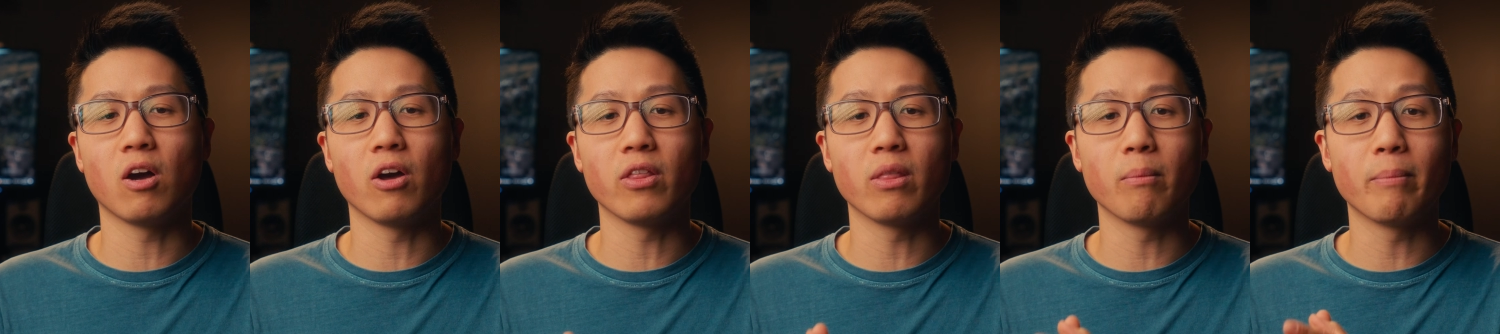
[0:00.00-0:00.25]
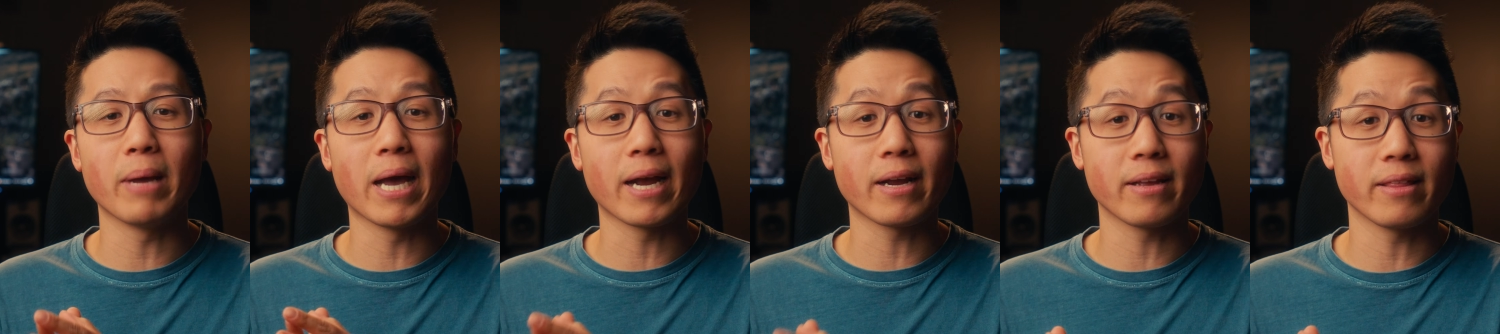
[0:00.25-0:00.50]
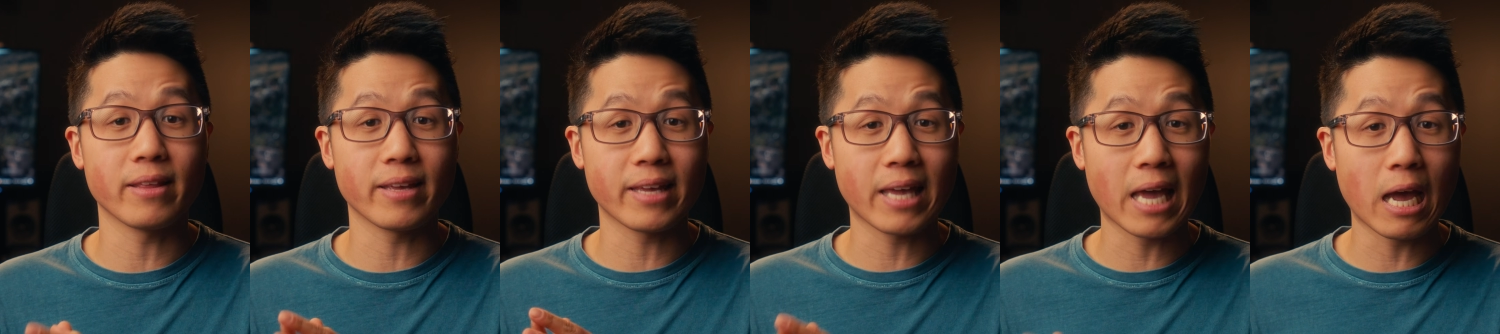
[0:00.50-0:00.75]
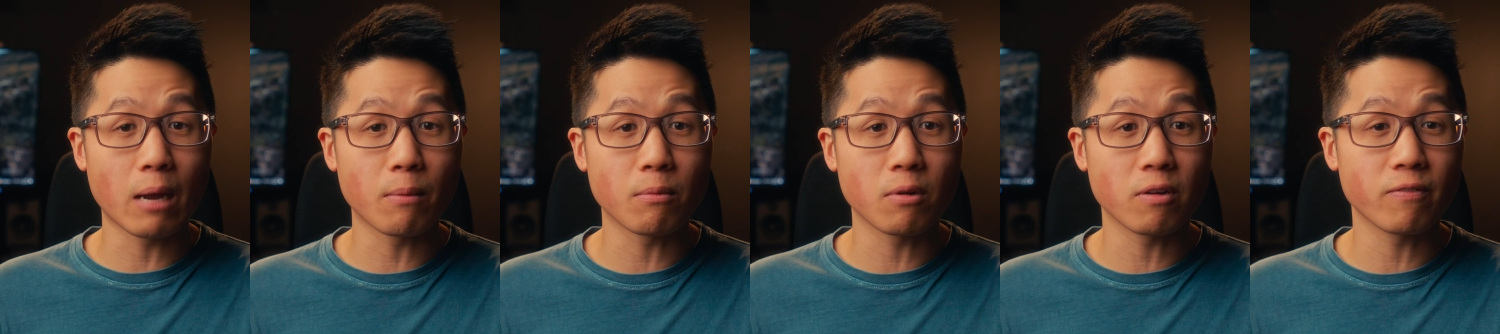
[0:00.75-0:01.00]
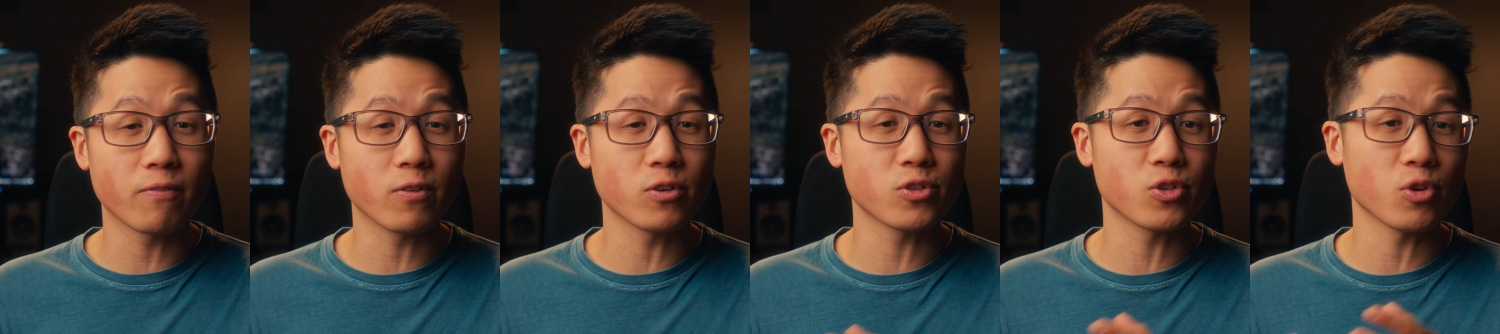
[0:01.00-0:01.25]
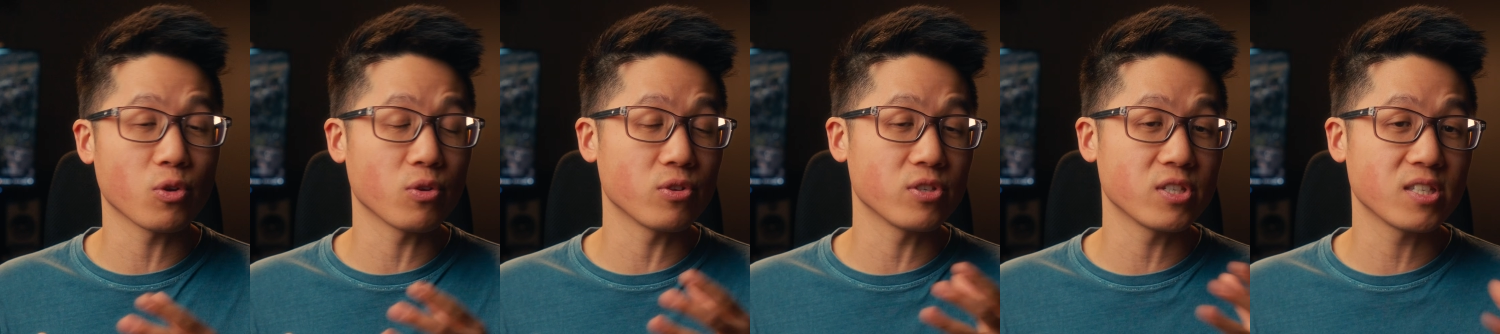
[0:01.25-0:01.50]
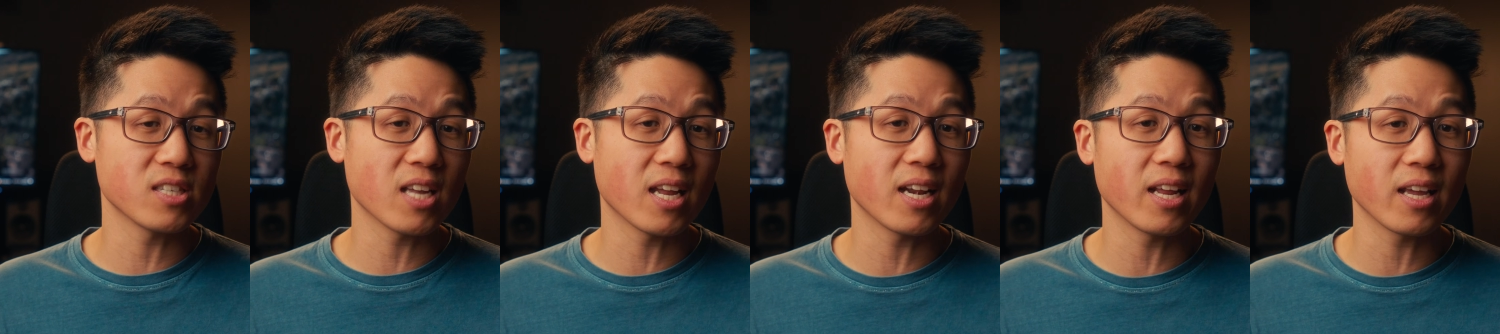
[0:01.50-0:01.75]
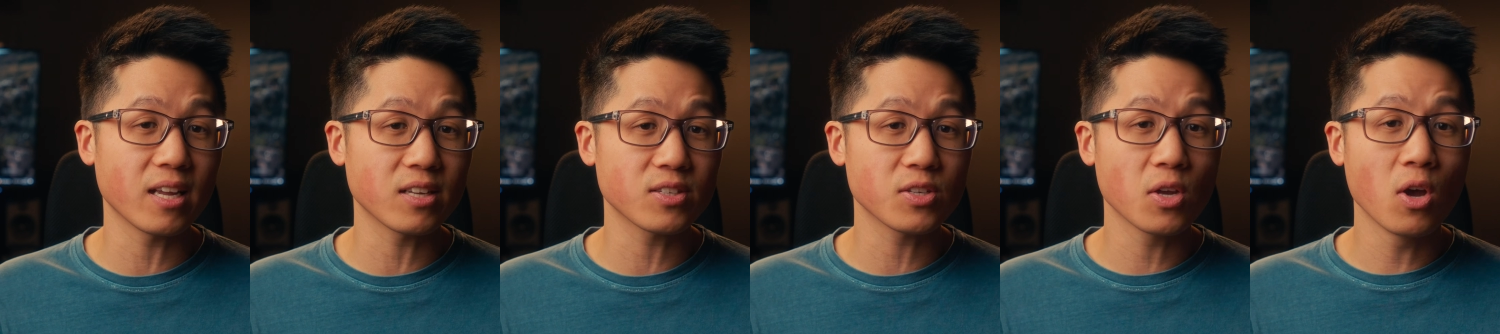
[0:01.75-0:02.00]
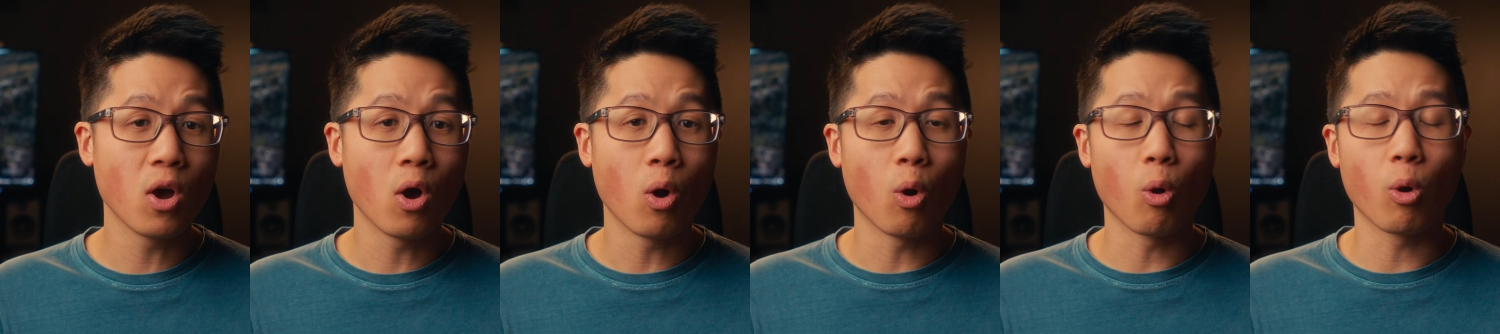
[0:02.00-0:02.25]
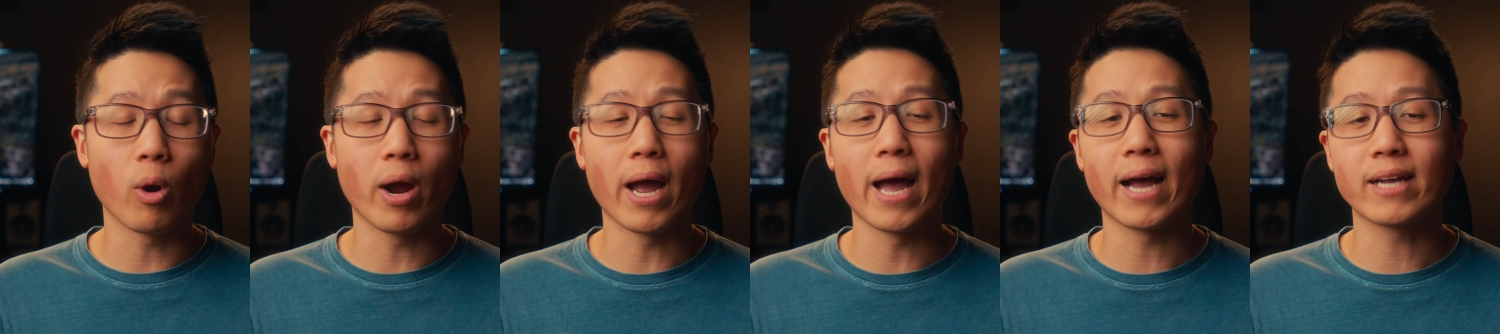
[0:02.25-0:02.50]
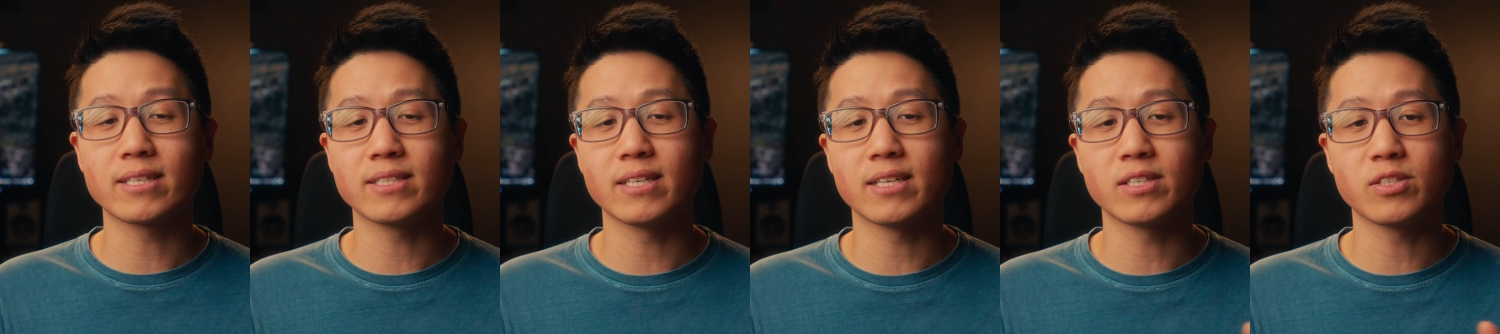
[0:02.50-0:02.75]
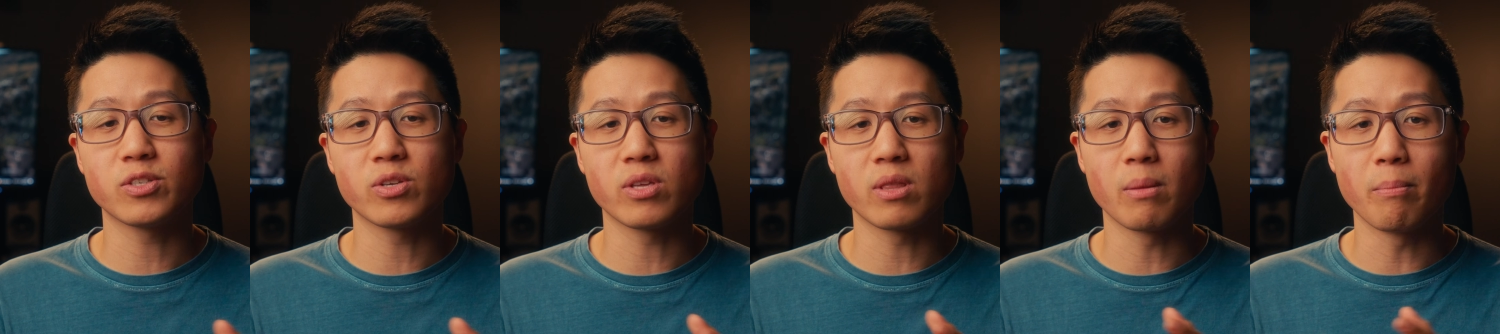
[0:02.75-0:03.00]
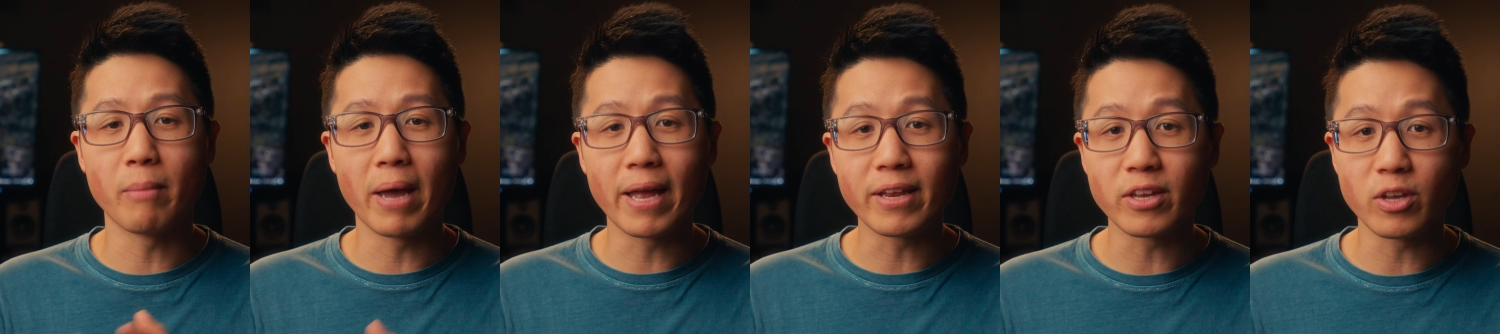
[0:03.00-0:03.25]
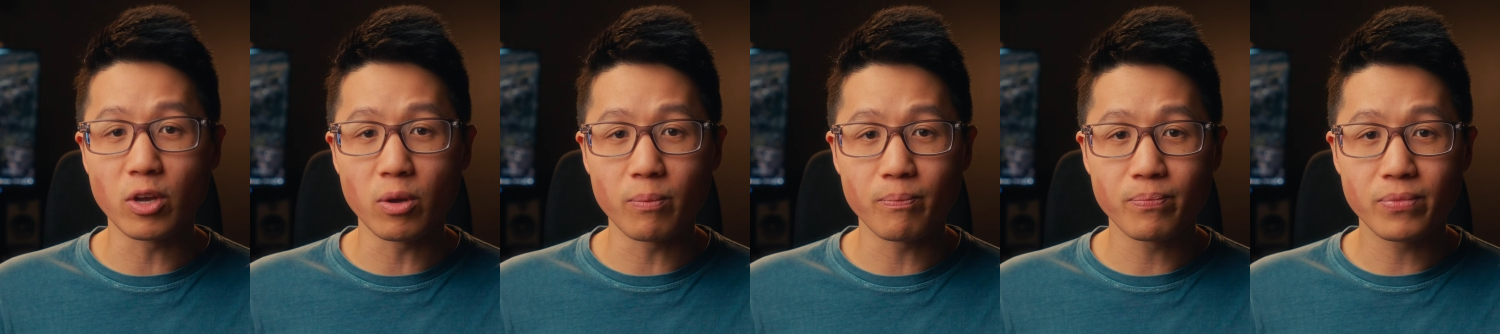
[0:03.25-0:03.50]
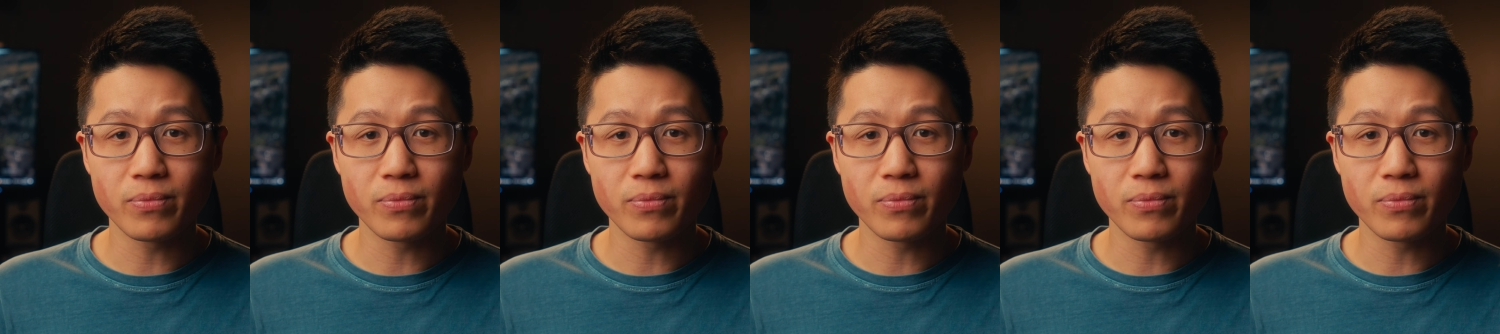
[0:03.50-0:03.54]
on the back of the camera for certain settings or access to the menu.